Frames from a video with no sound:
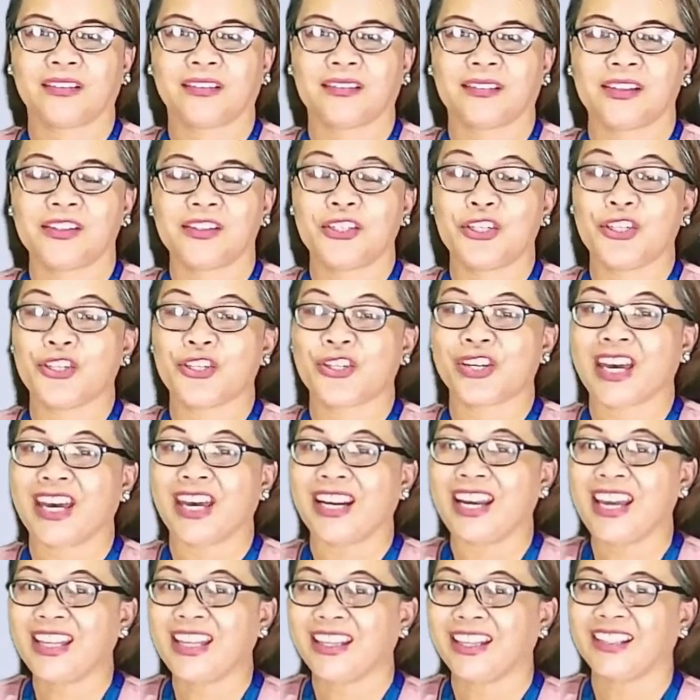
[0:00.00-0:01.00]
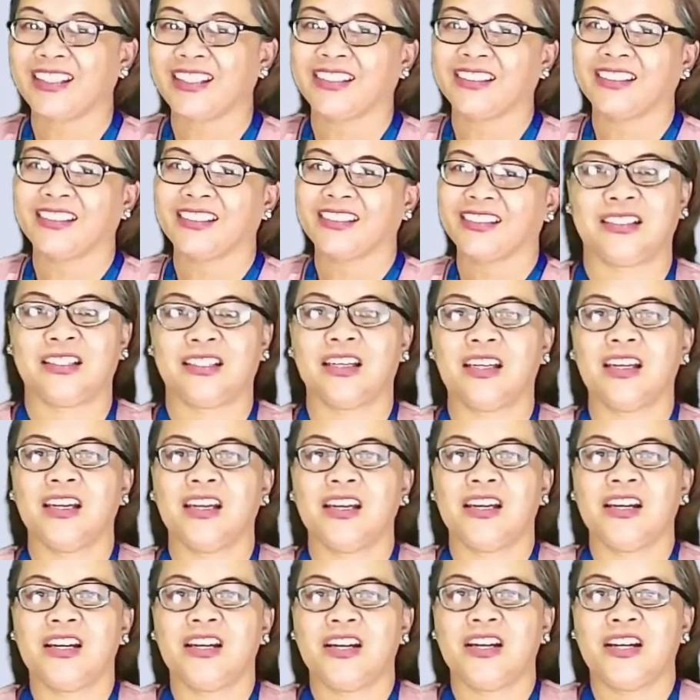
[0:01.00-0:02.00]
Did you get it?
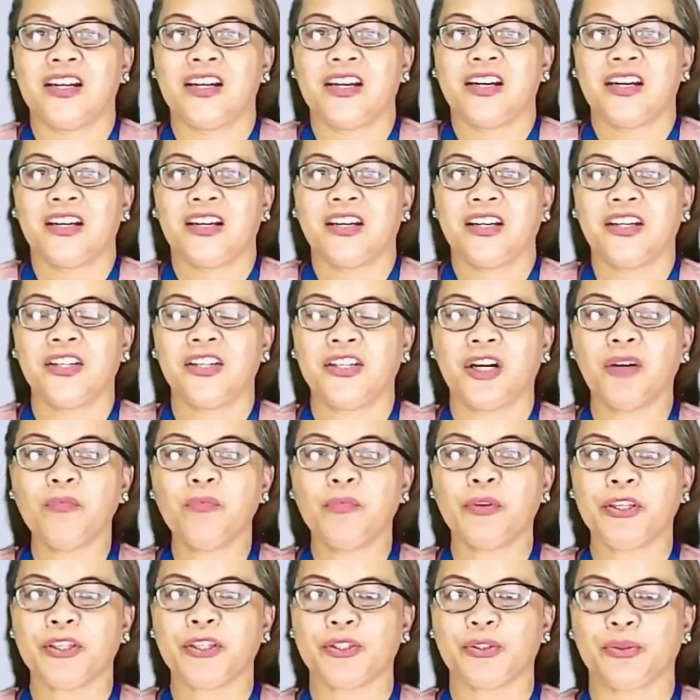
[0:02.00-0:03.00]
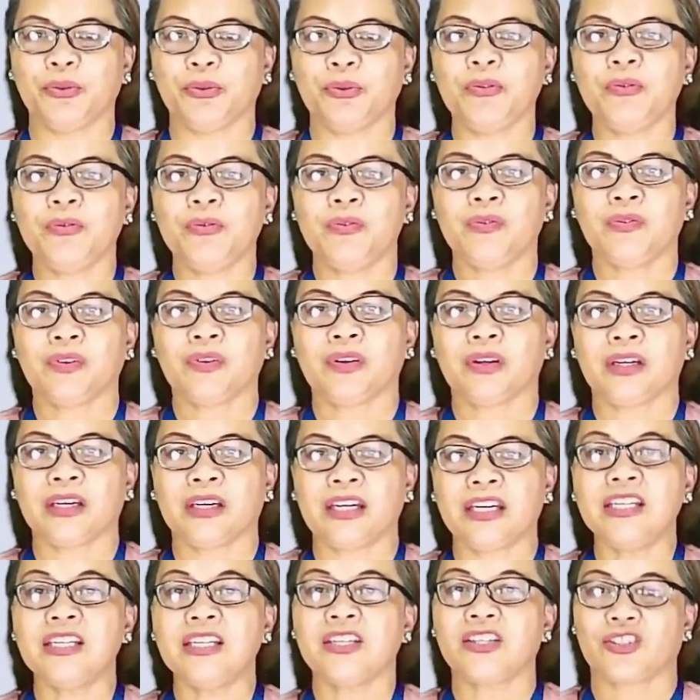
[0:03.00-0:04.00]
In number 2, in a
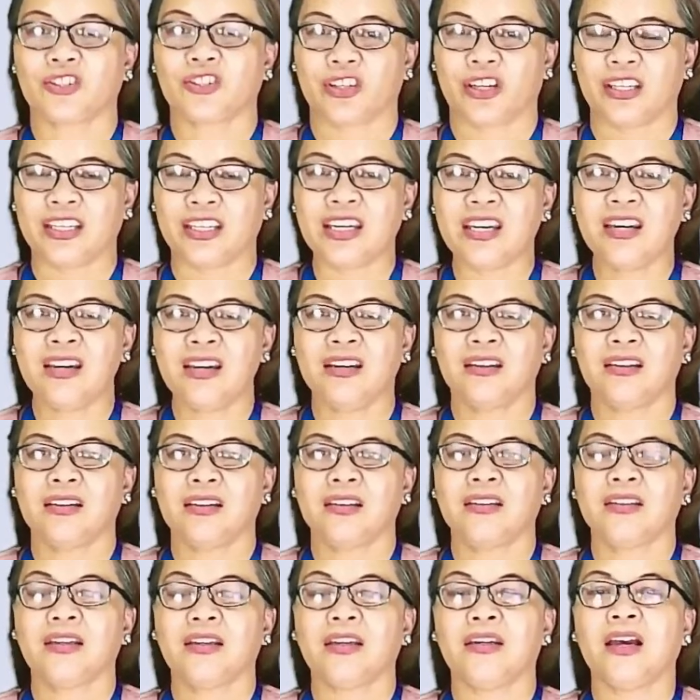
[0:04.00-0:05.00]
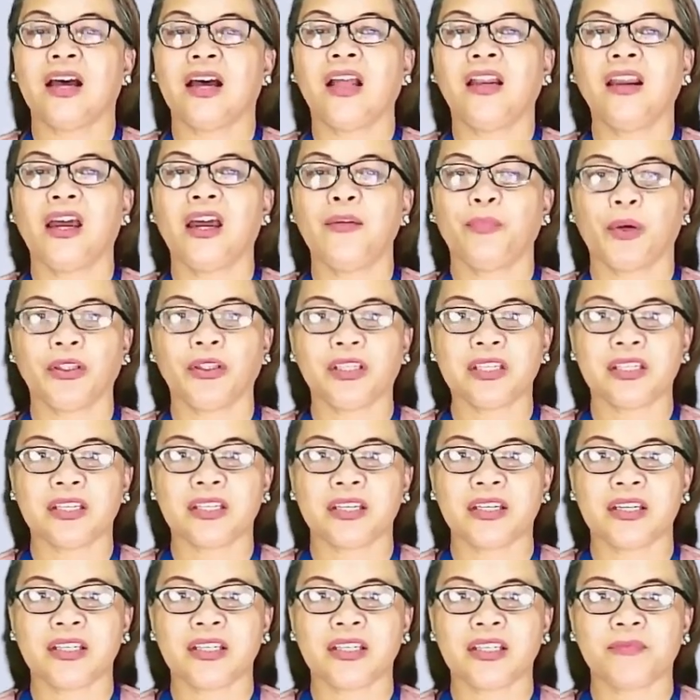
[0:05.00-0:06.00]
study, the null
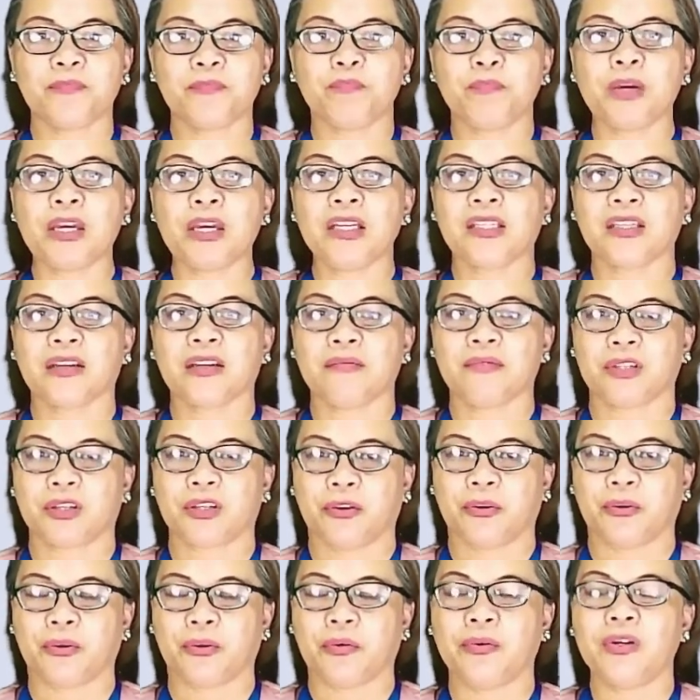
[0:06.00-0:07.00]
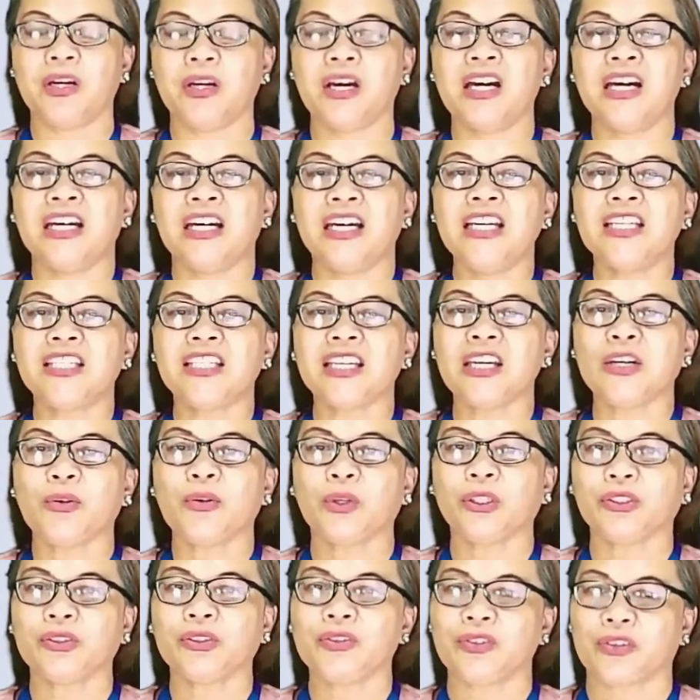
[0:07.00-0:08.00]
hypothesis P sub 0 is equal
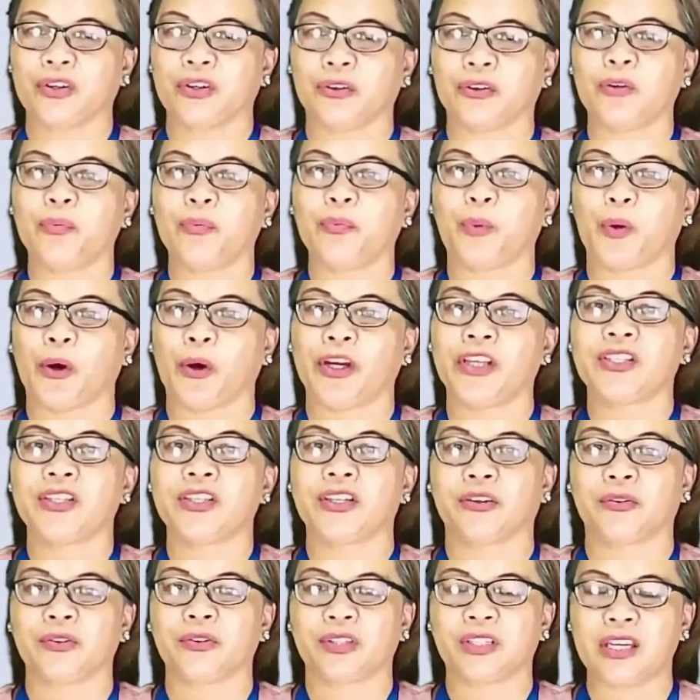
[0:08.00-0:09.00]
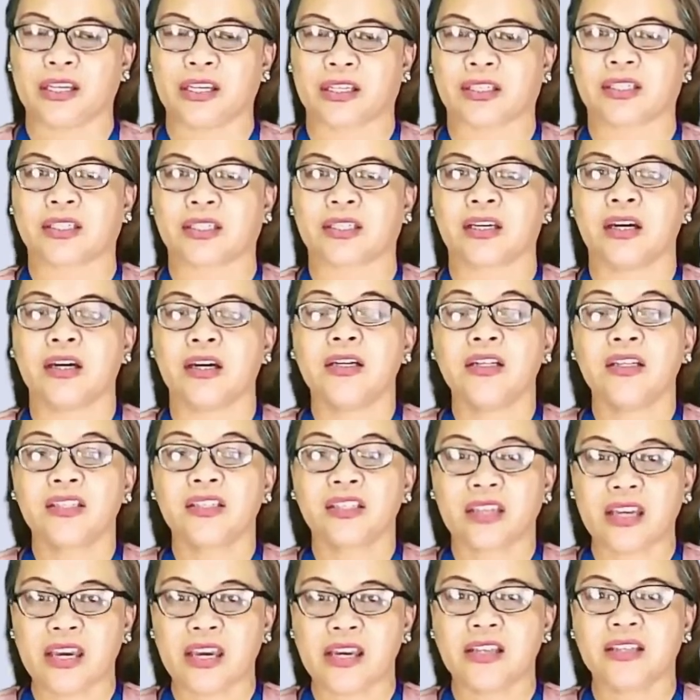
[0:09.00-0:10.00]
to 0.06,
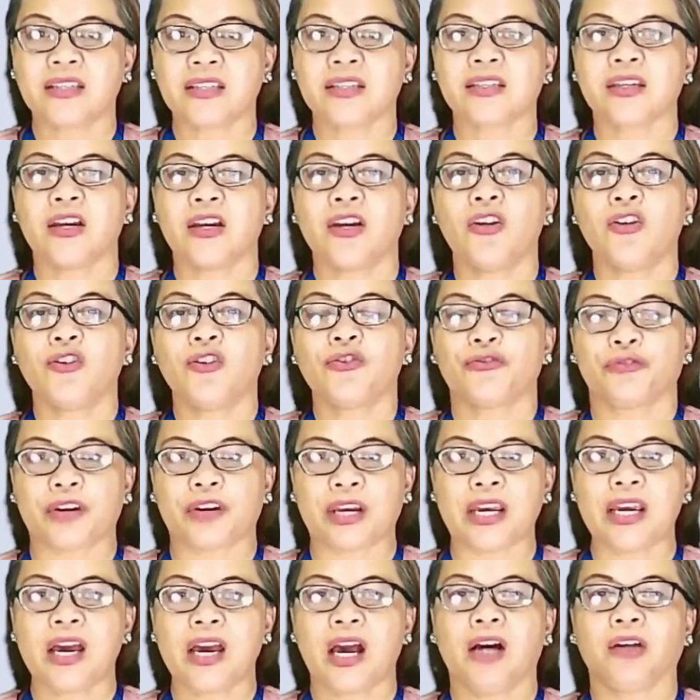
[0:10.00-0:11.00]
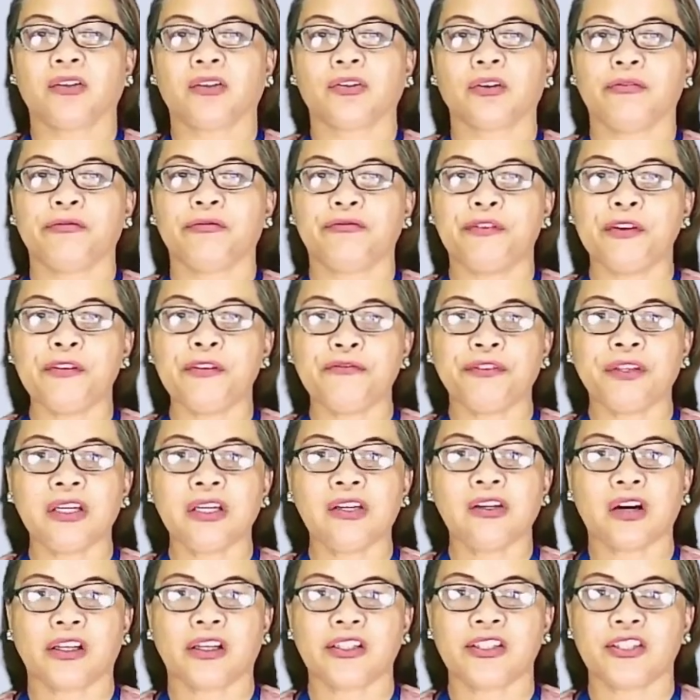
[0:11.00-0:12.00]
since 3 out of 50
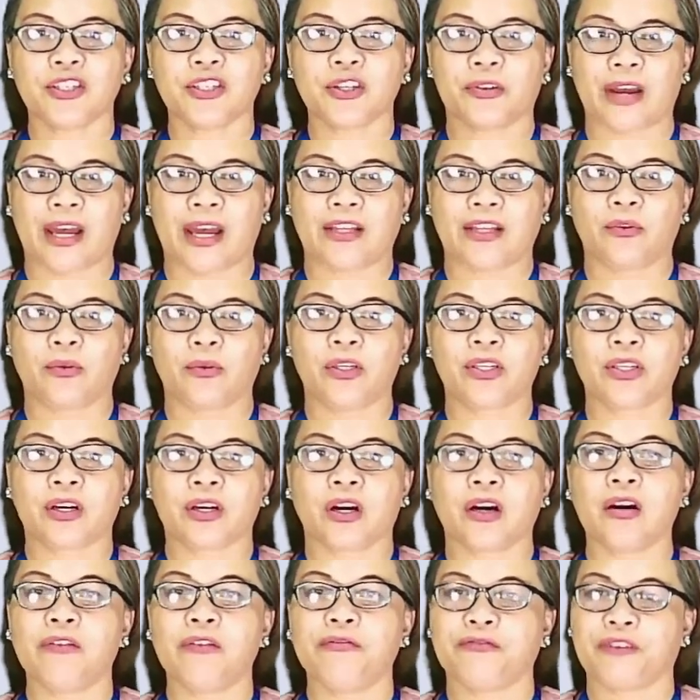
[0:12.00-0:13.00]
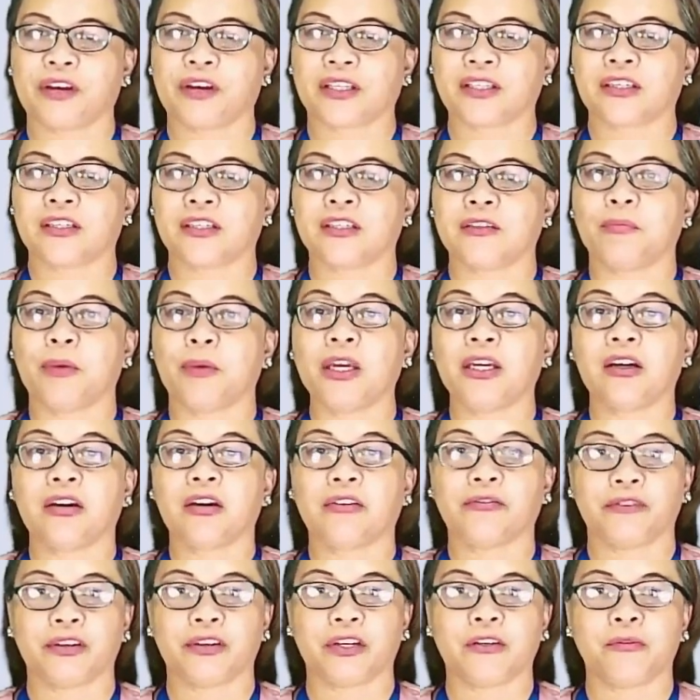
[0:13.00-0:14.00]
college graduates are affected by
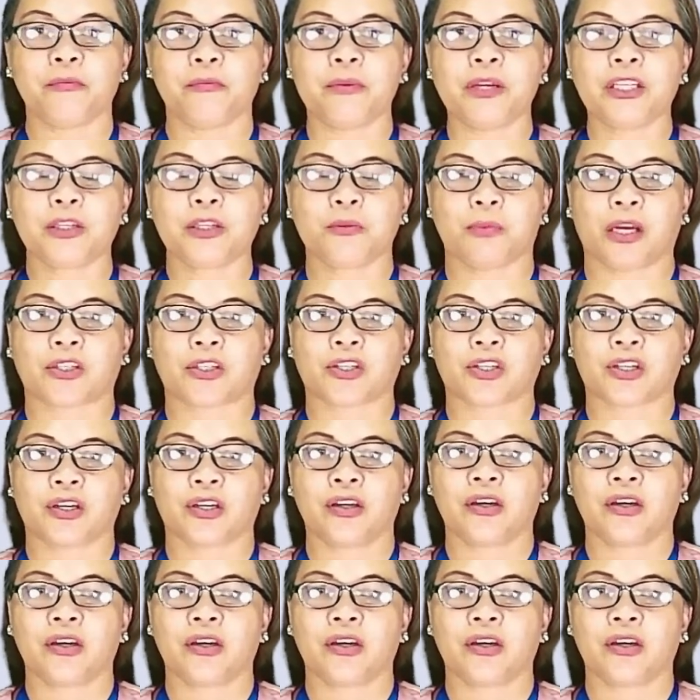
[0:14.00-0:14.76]
career mismatch.